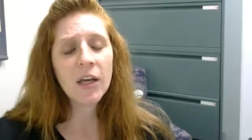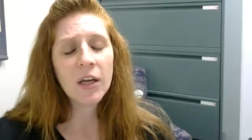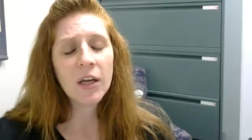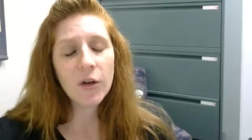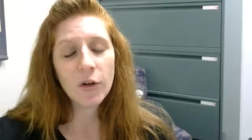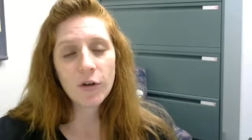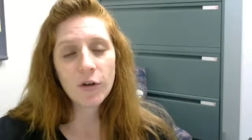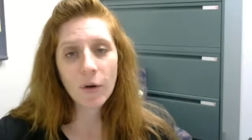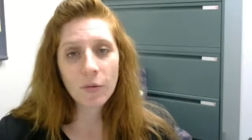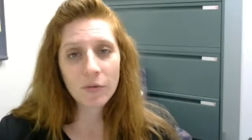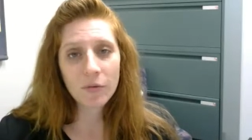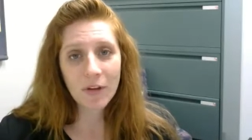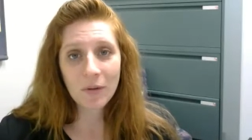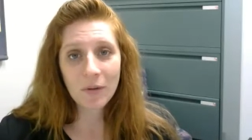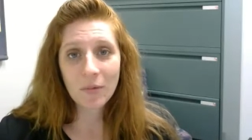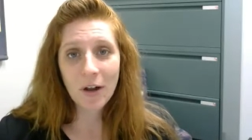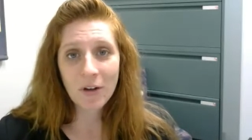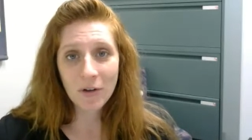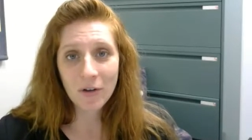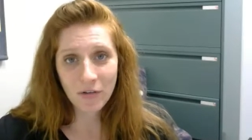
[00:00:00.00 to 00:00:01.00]
who don't
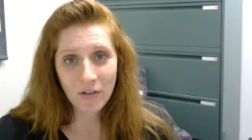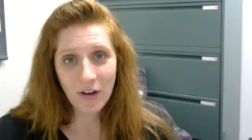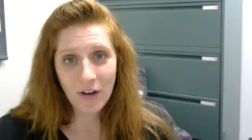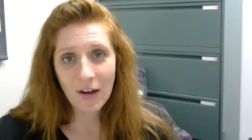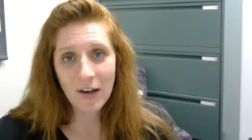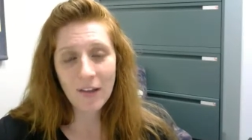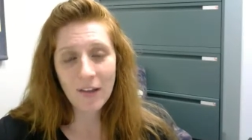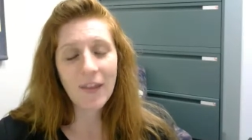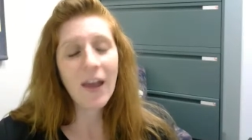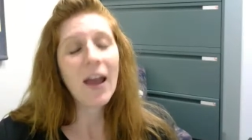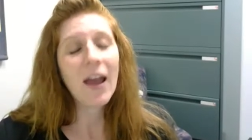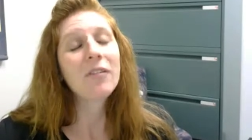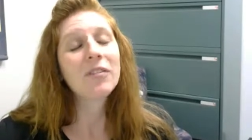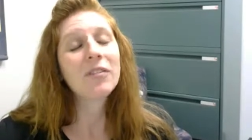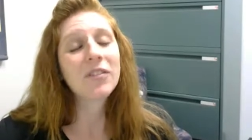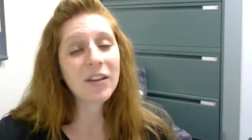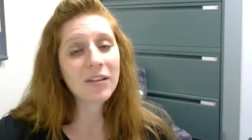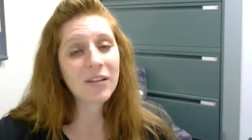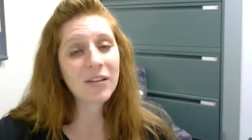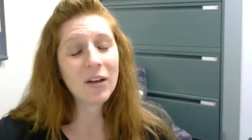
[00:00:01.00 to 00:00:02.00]
seem to understand it, and they had
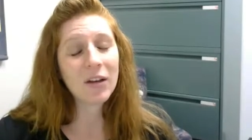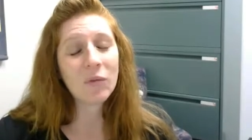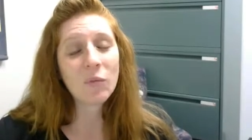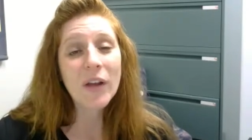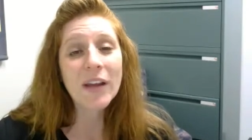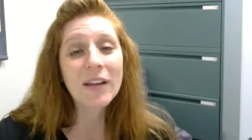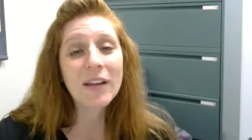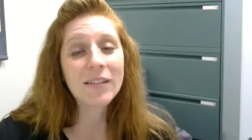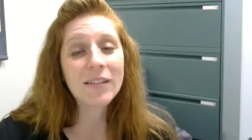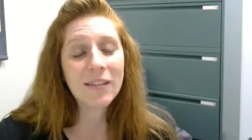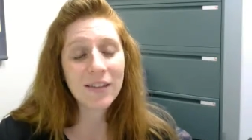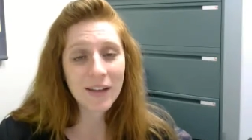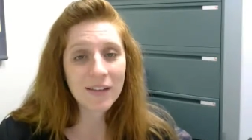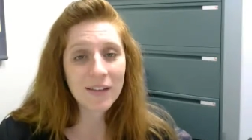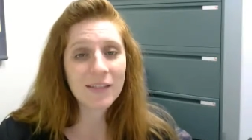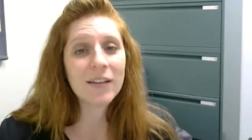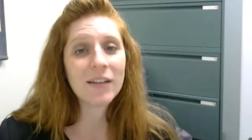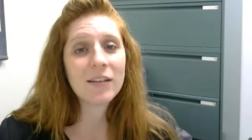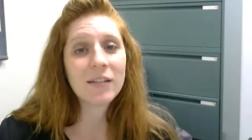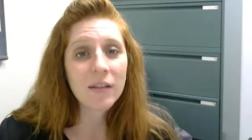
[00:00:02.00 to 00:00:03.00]
16 weeks to
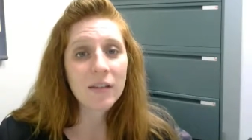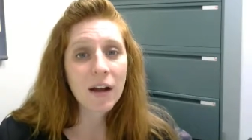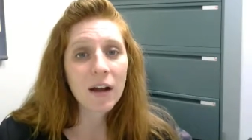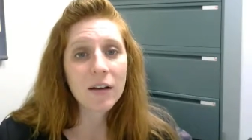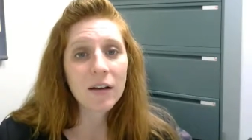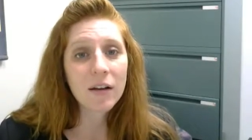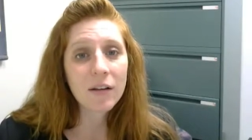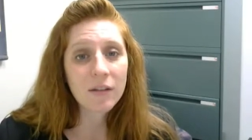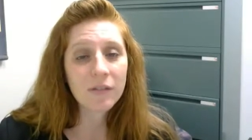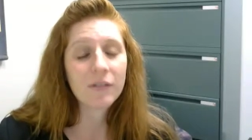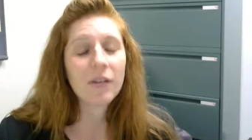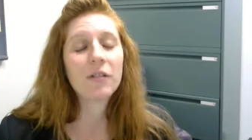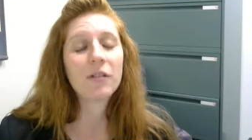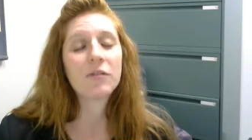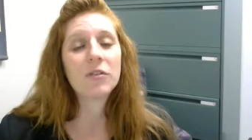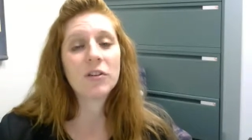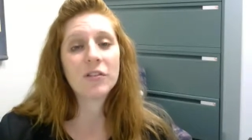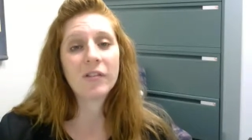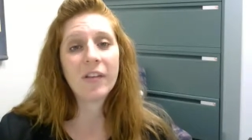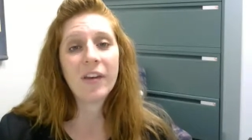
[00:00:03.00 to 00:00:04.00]
get this done instead of
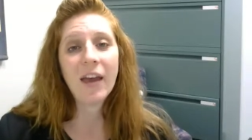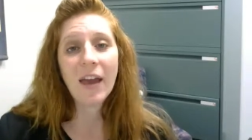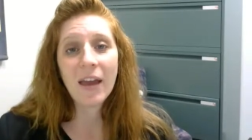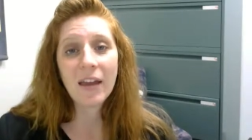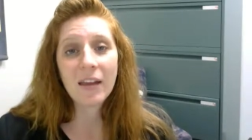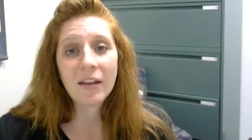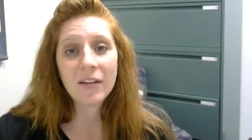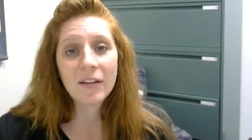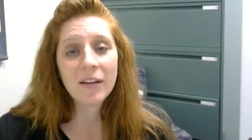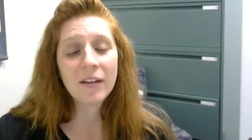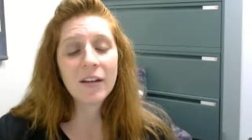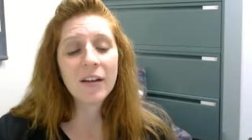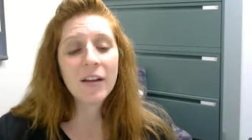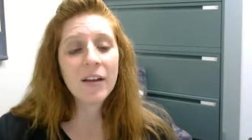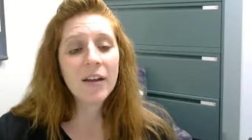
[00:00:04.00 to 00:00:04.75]
just the 8.